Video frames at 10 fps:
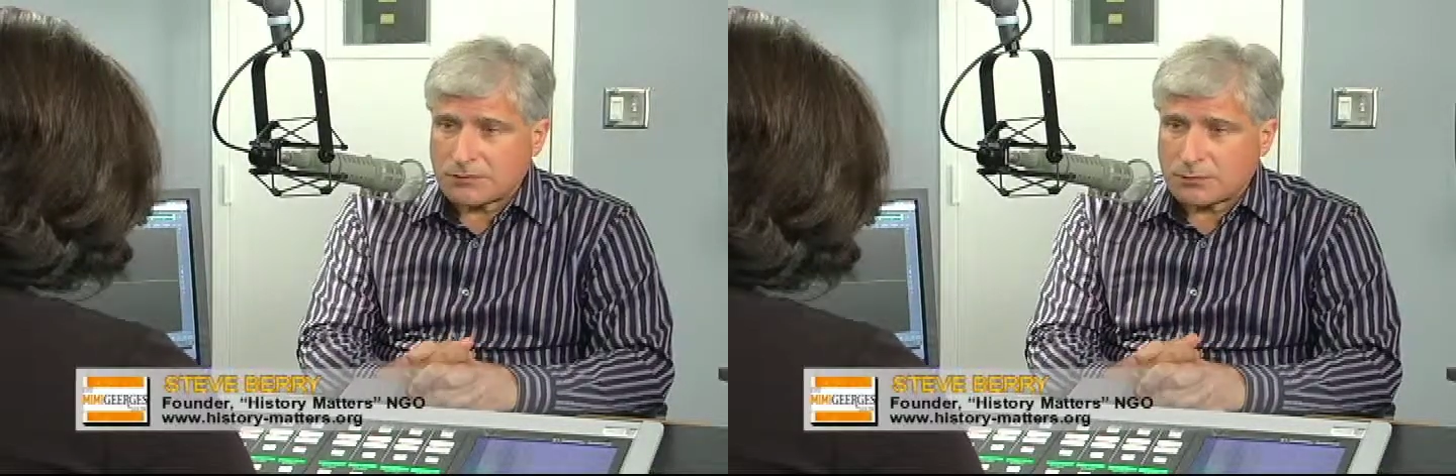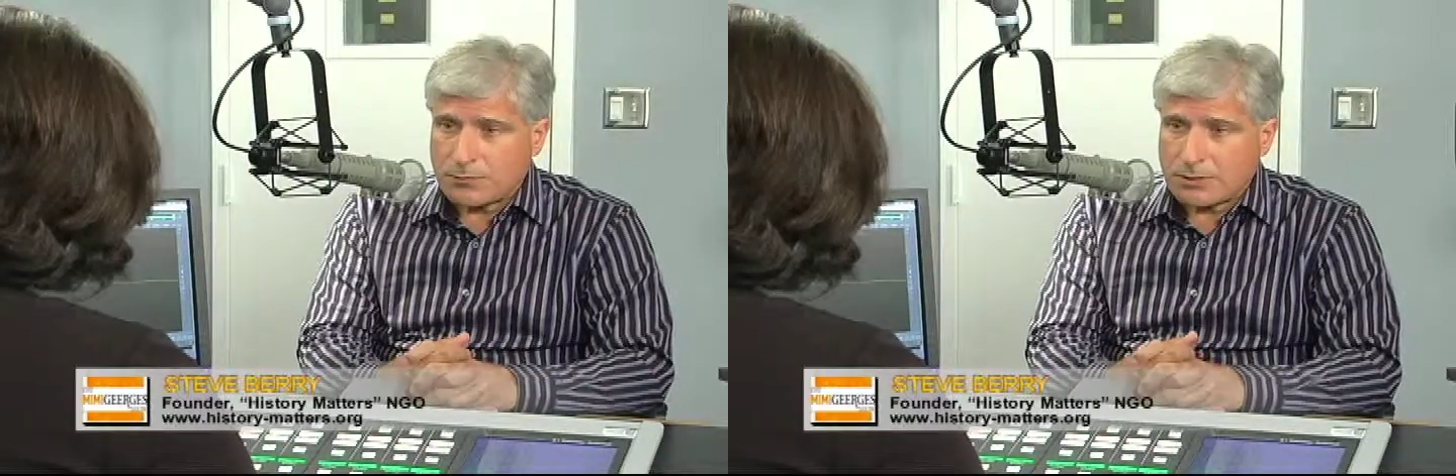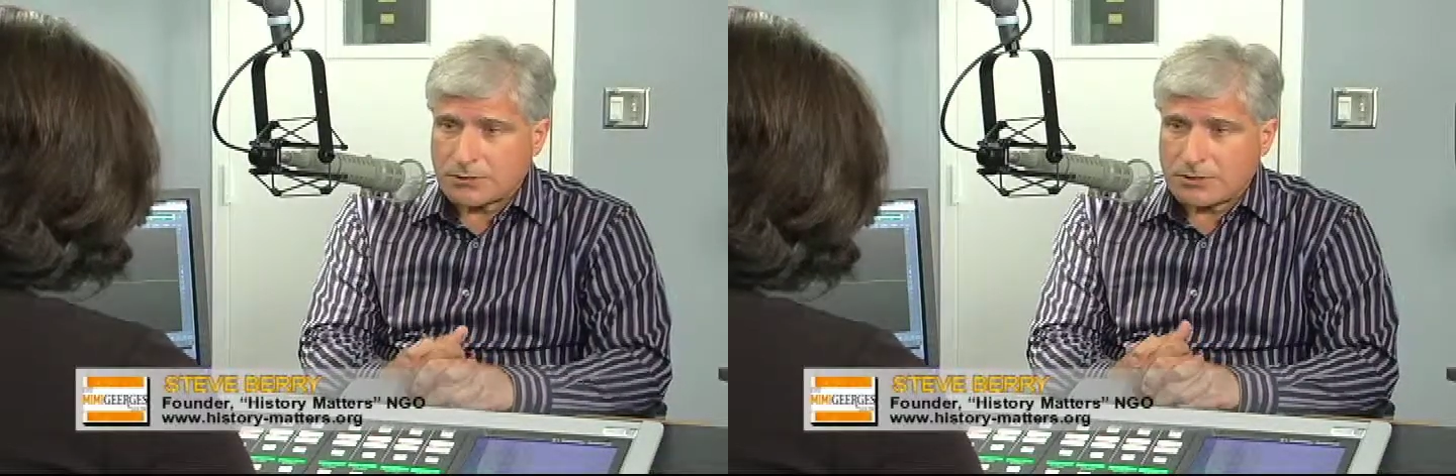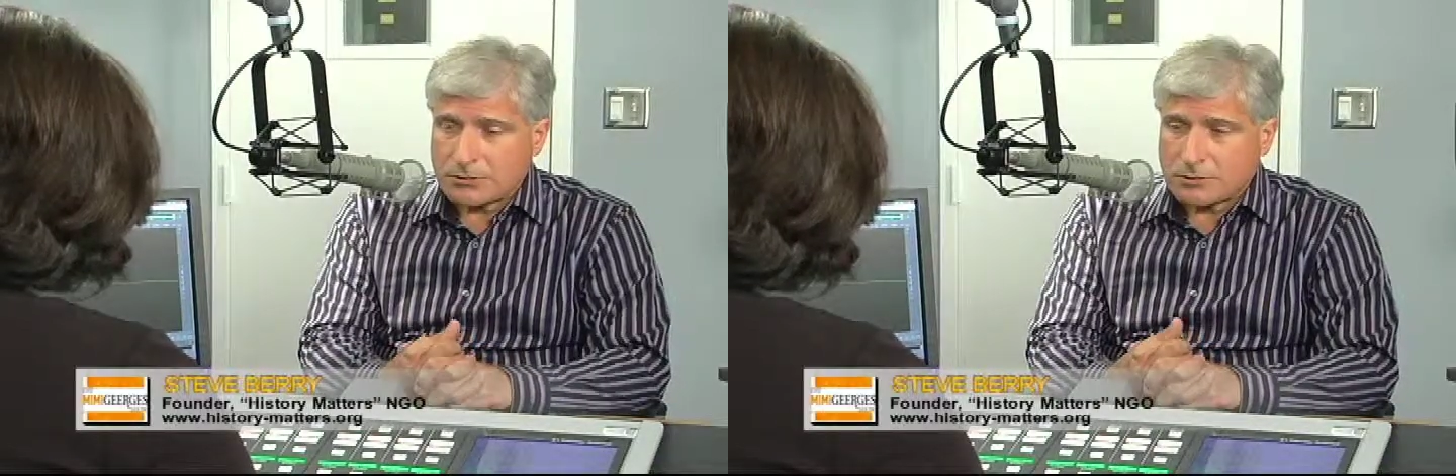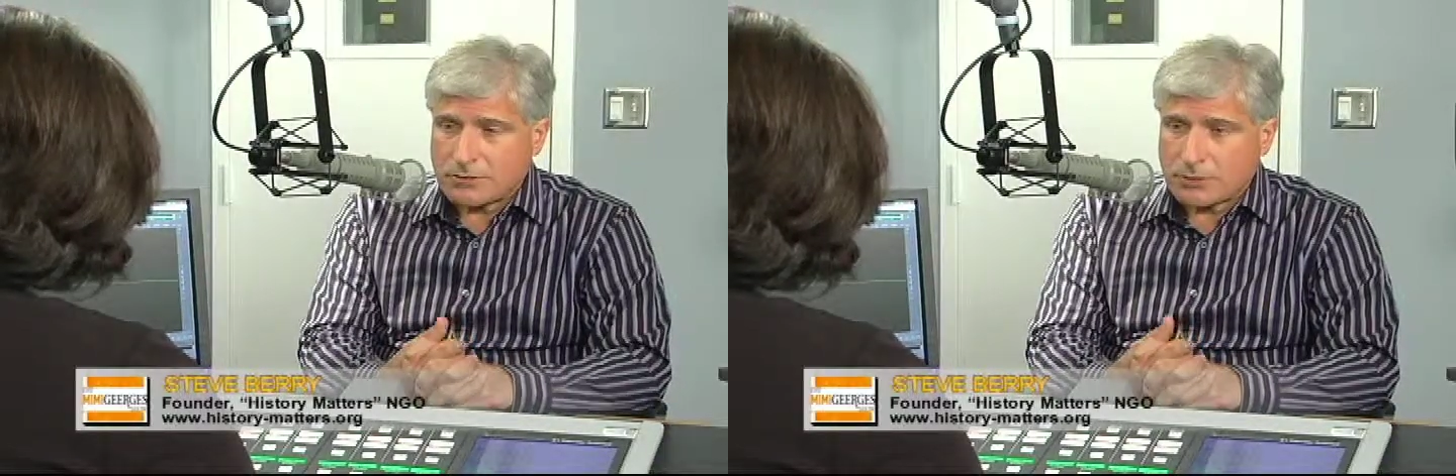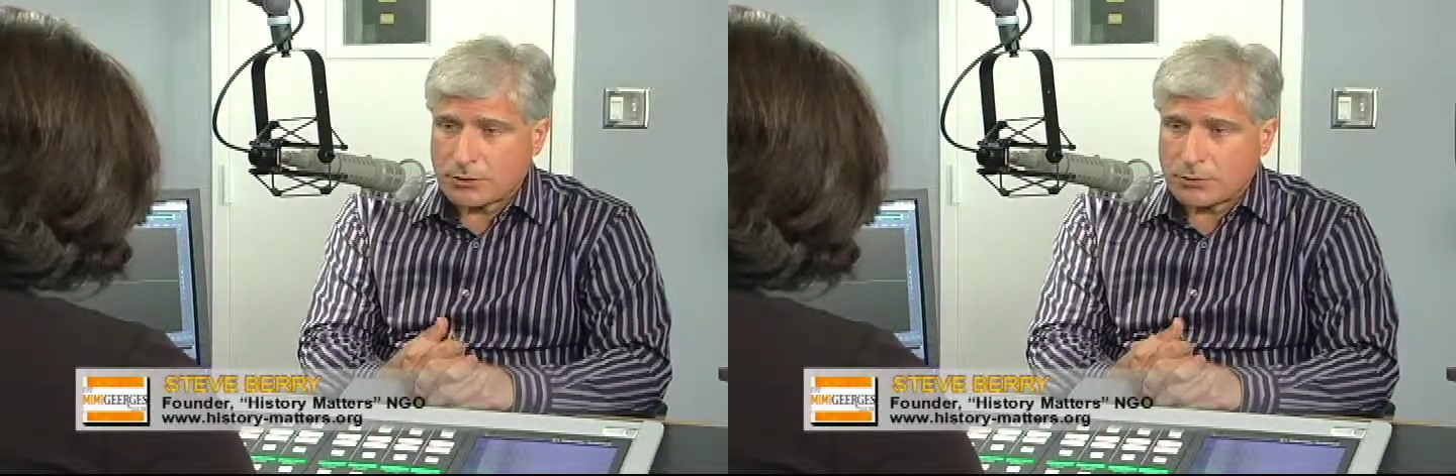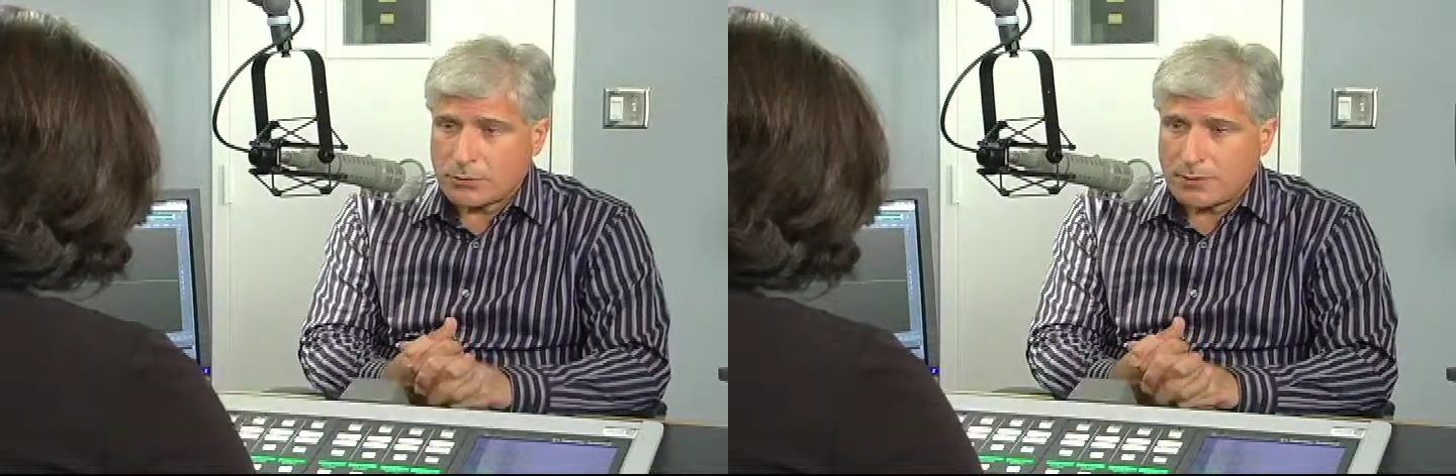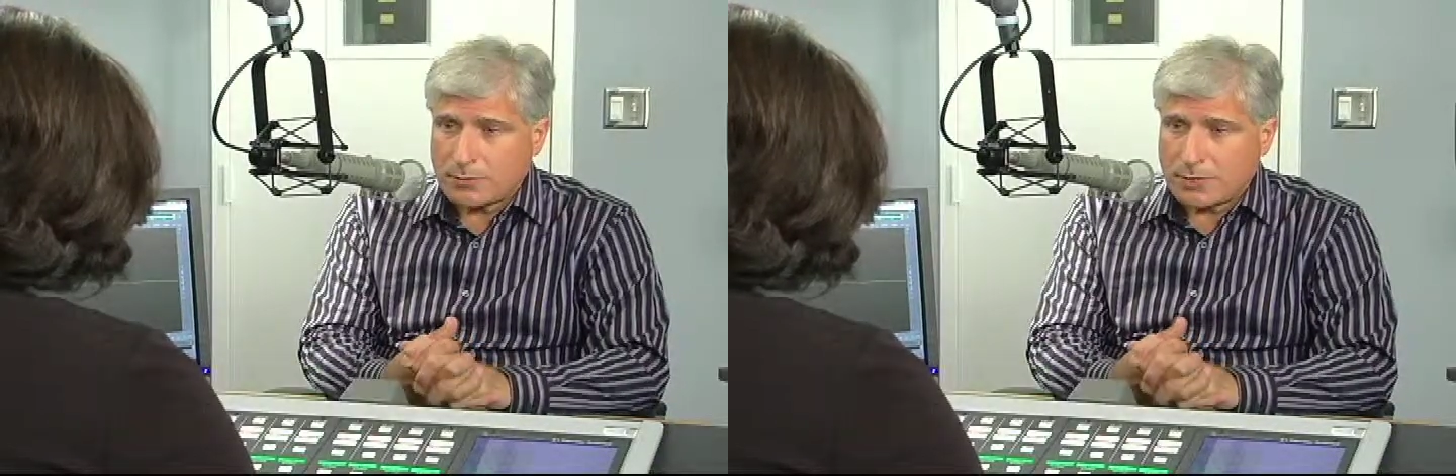the preservation of the Mark
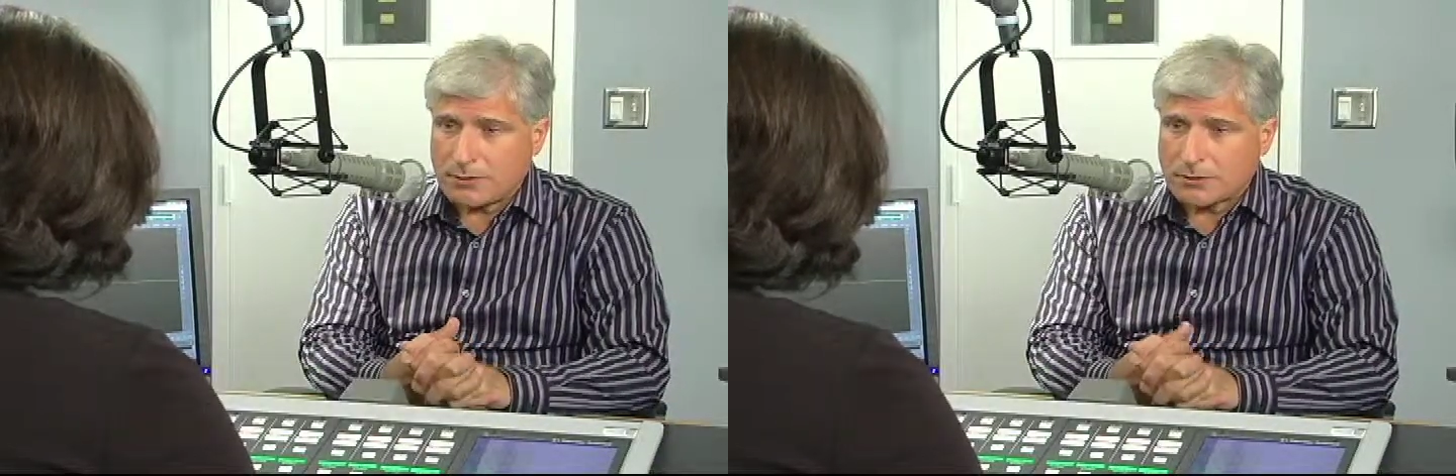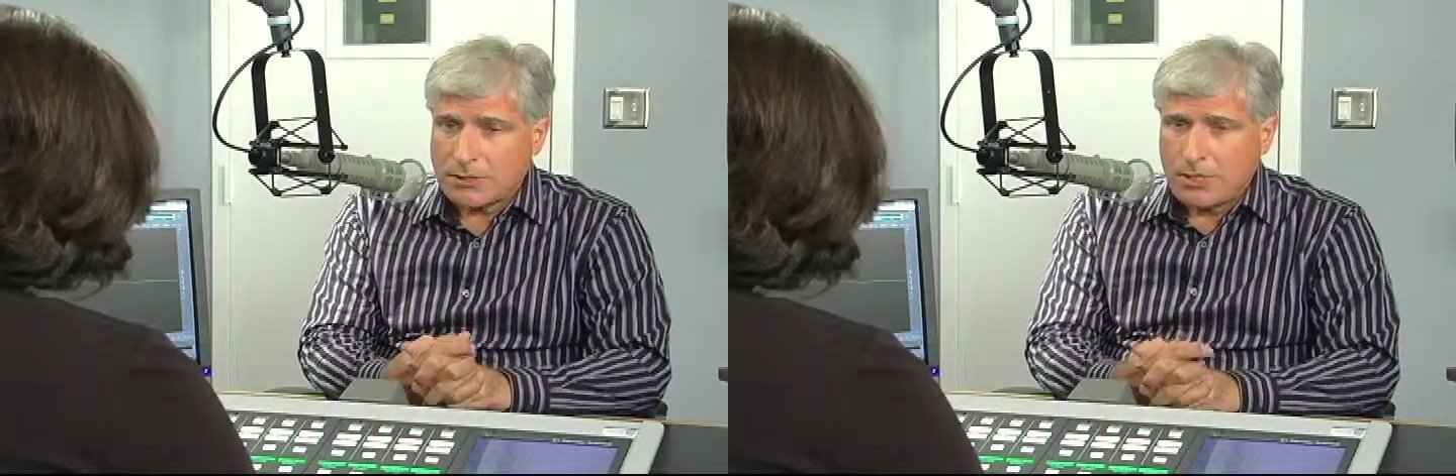Twain House.